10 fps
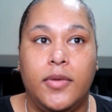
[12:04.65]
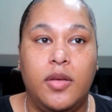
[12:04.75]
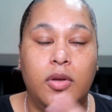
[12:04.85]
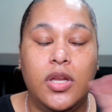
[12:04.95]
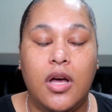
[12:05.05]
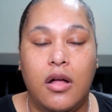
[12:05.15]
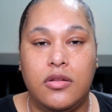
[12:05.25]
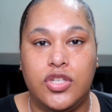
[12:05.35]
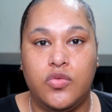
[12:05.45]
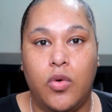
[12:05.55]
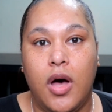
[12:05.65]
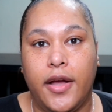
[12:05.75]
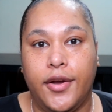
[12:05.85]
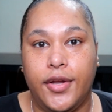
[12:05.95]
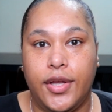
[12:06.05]
community colleges will
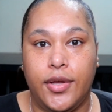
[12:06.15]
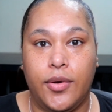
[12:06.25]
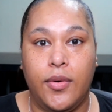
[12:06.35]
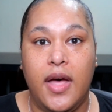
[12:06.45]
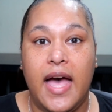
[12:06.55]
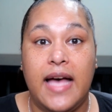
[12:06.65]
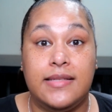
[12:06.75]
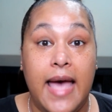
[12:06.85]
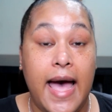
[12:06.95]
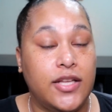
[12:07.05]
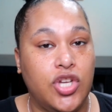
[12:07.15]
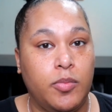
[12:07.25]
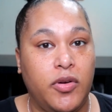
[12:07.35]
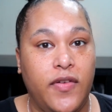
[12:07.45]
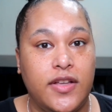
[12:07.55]
hire you as an adjunct
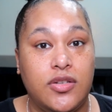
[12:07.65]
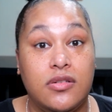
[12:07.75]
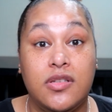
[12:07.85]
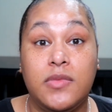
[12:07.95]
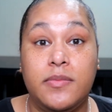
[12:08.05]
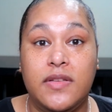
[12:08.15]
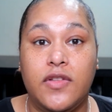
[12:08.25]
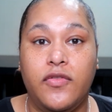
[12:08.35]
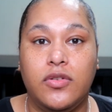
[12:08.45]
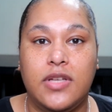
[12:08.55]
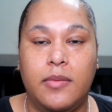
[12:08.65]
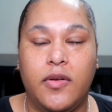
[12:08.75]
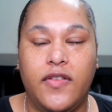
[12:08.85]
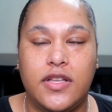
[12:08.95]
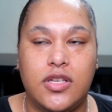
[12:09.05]
professor, and sometimes even a full-time
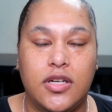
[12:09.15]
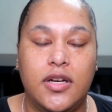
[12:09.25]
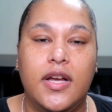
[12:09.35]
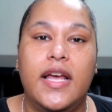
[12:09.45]
professor,